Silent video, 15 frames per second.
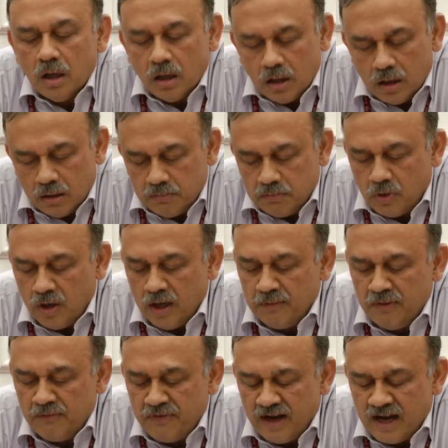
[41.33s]

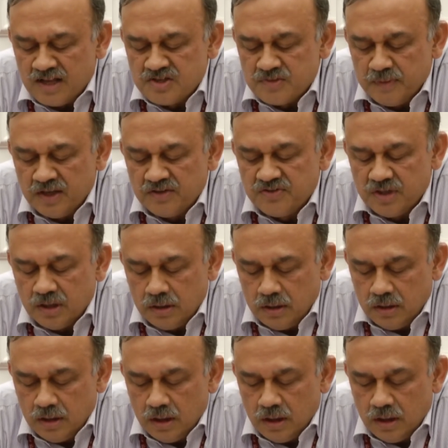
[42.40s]
Honorable Finance Minister